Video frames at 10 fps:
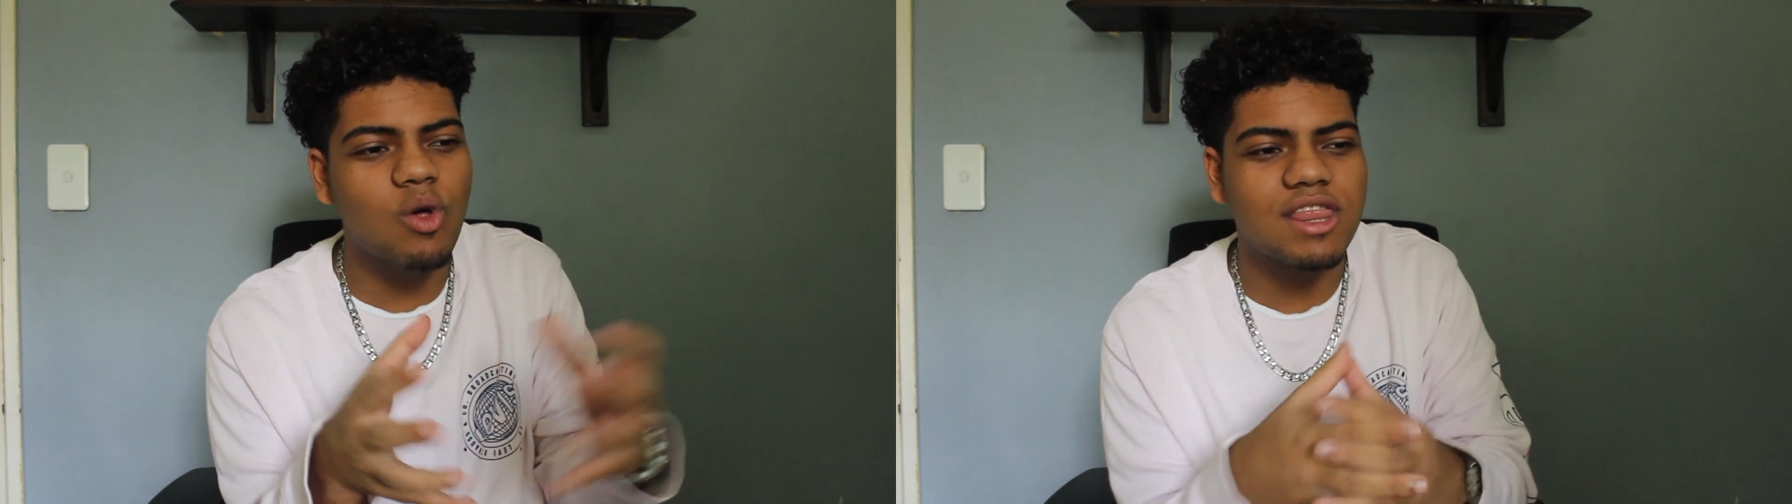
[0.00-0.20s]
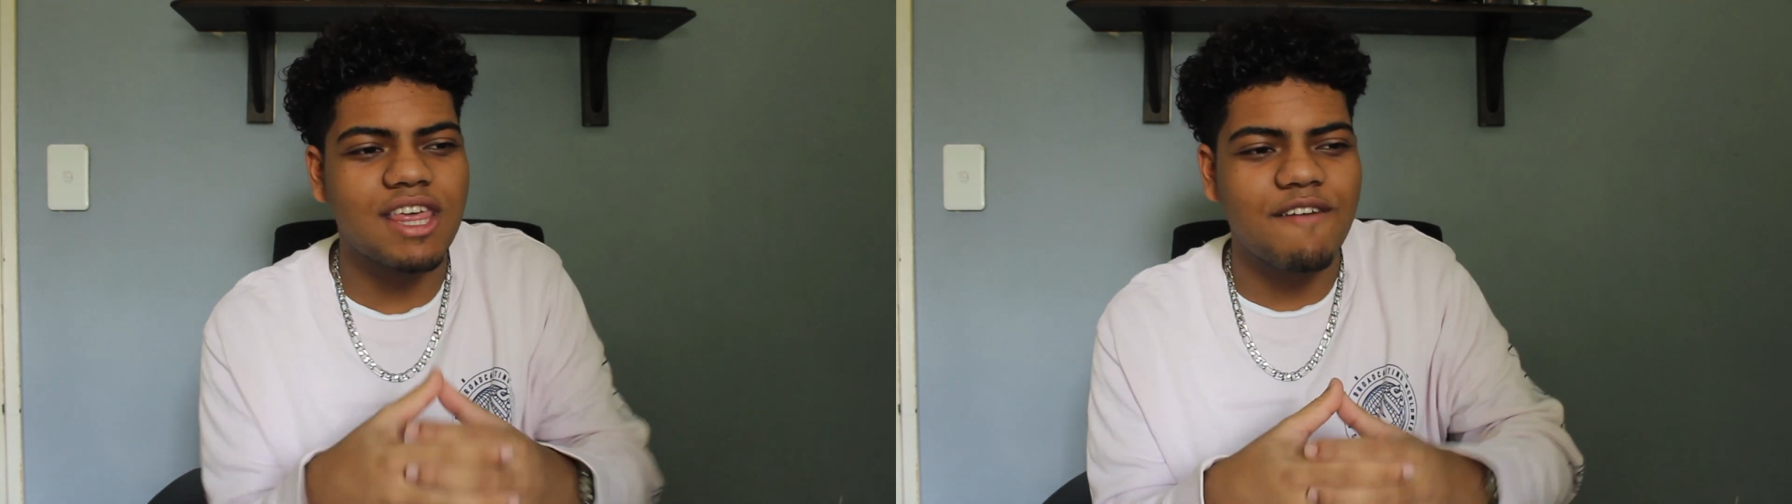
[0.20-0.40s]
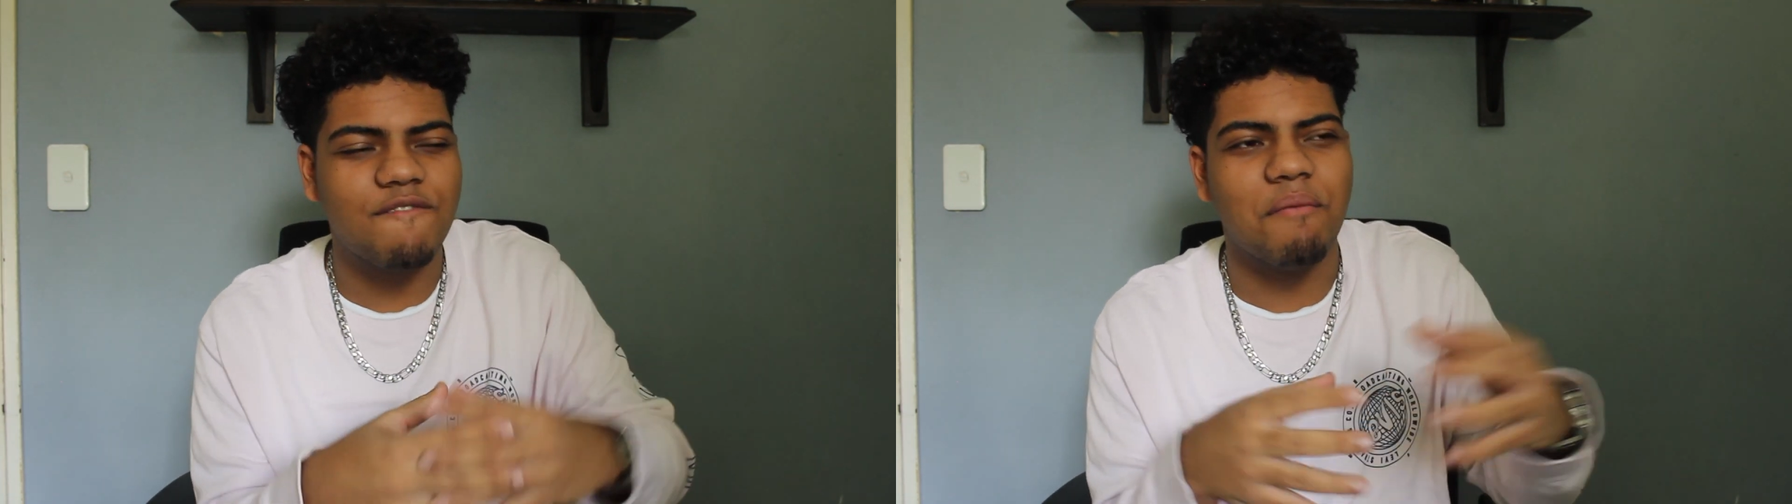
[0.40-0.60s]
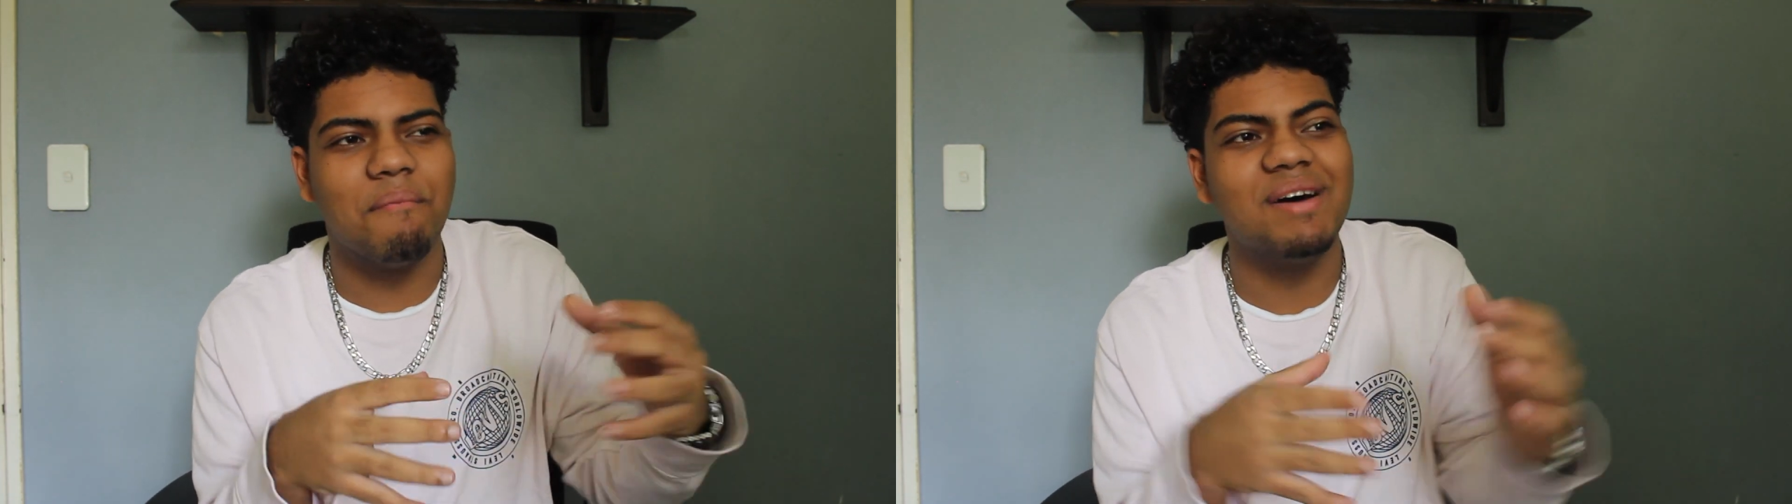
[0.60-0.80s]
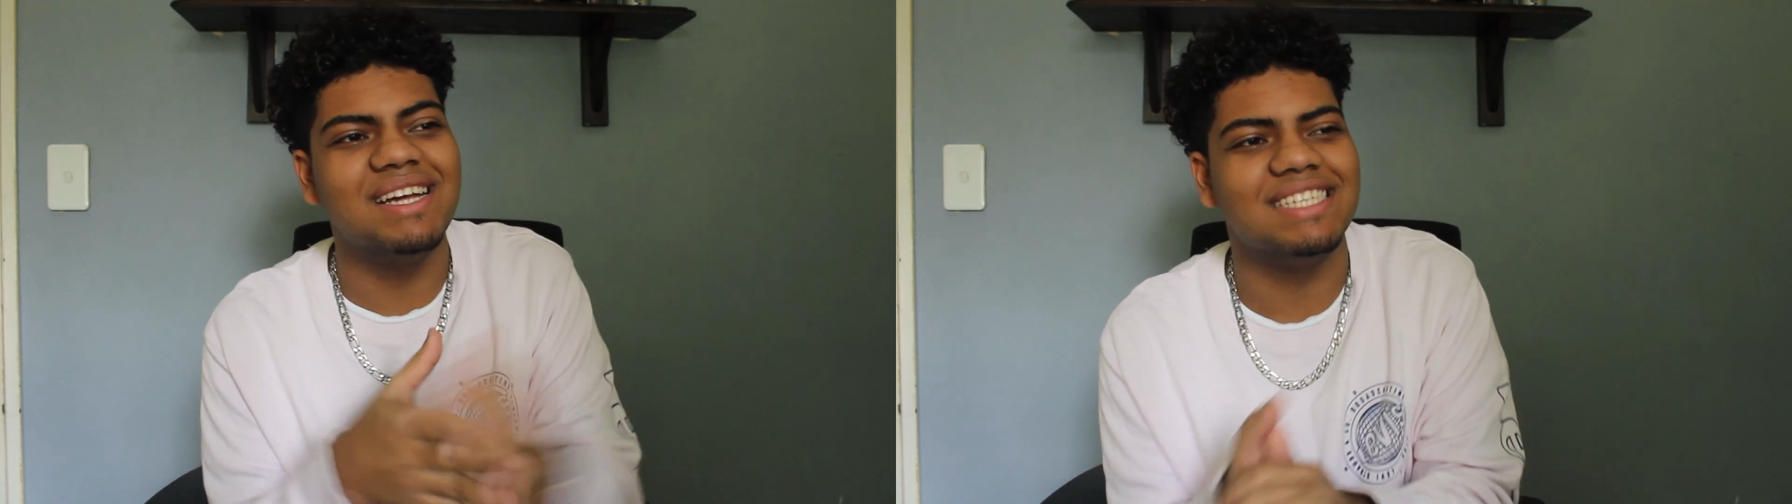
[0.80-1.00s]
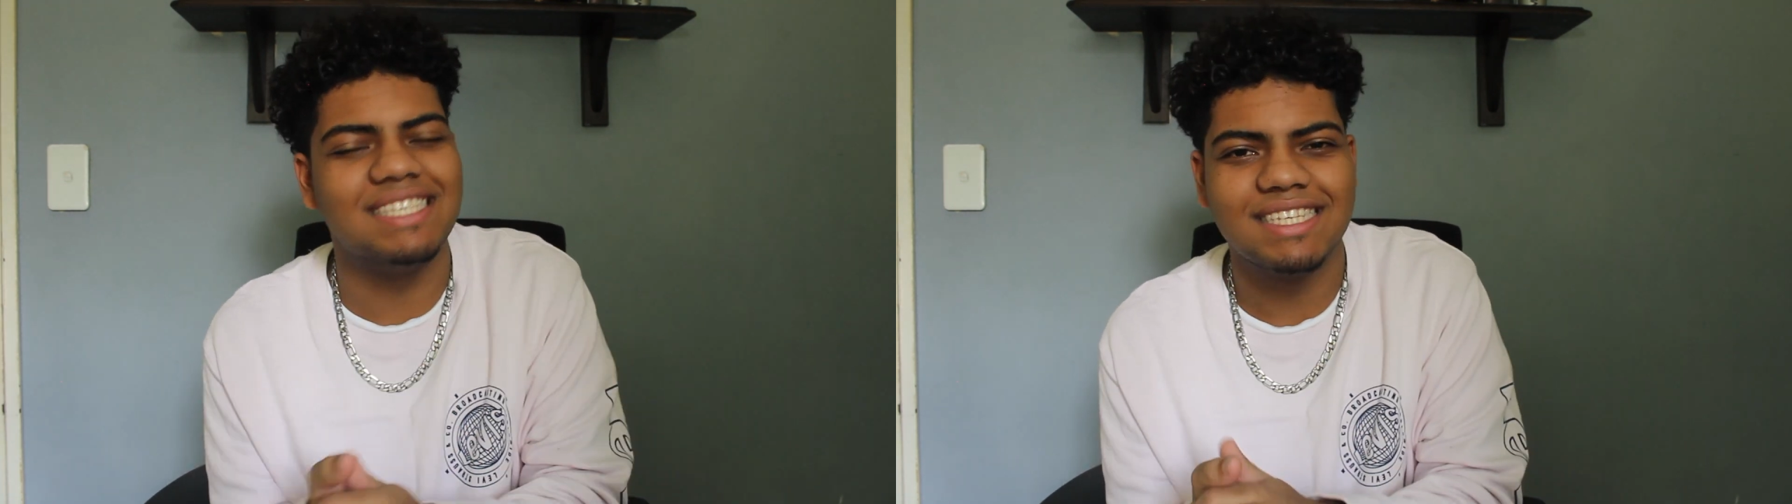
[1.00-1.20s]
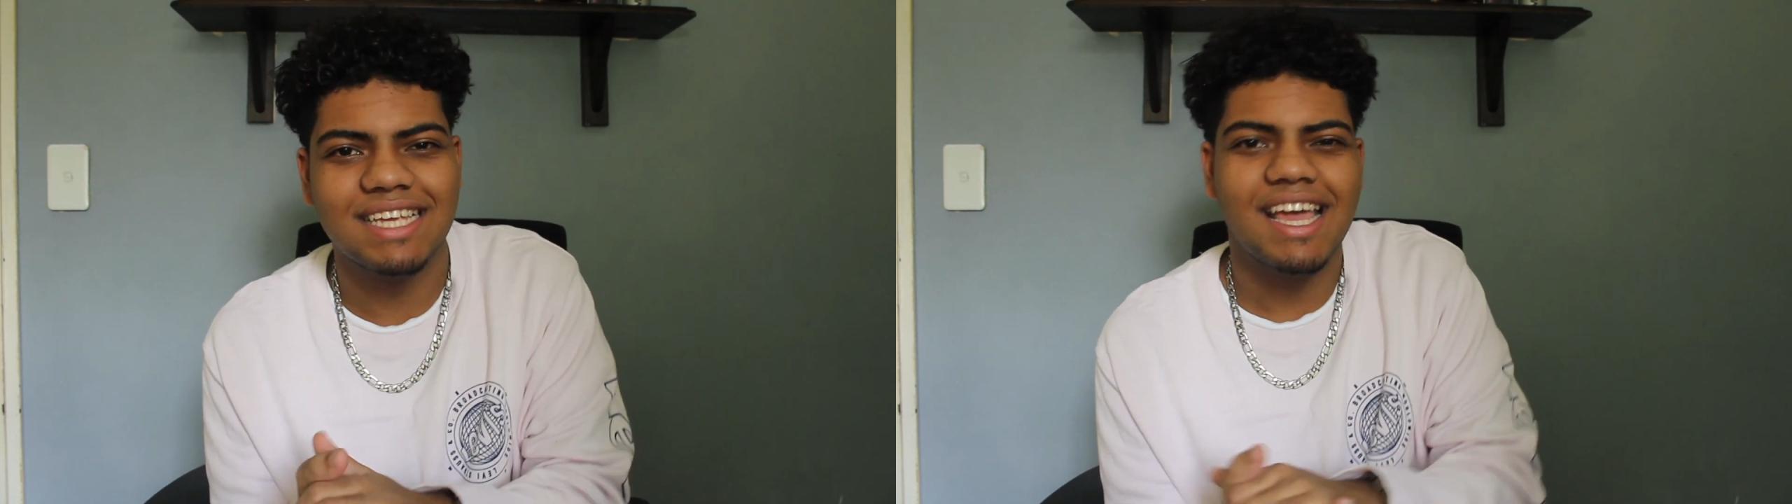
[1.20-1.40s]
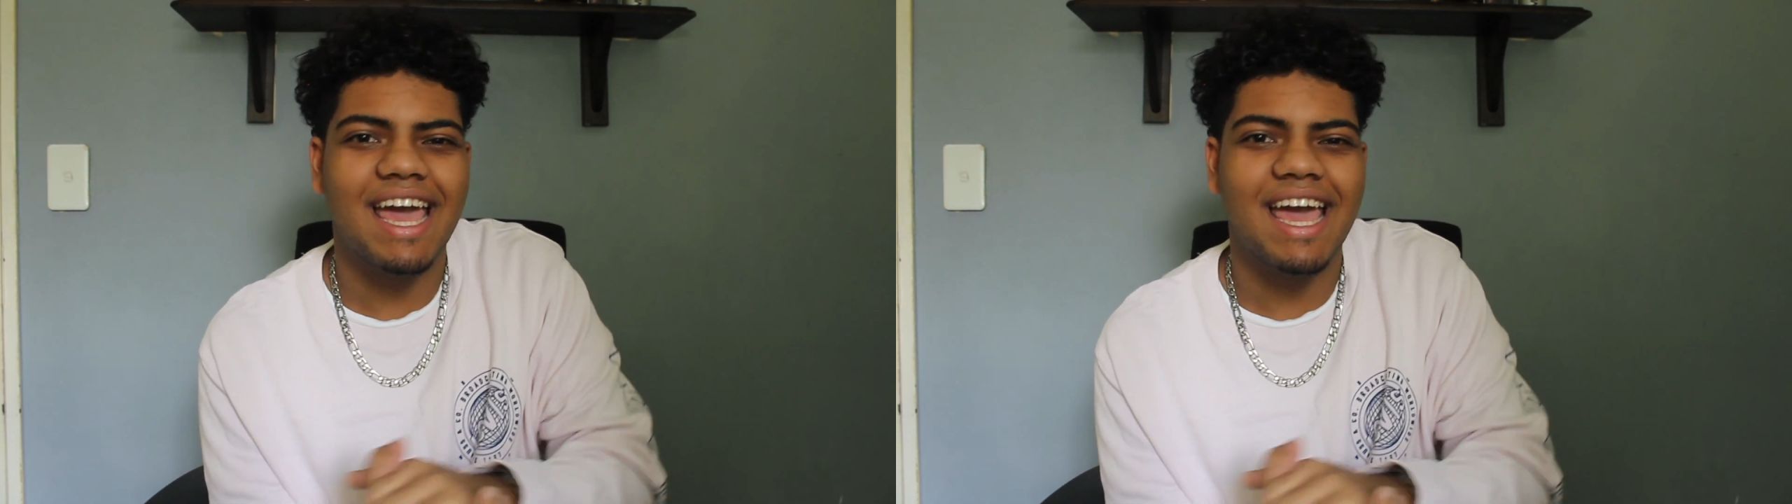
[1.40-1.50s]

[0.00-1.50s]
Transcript: thing for months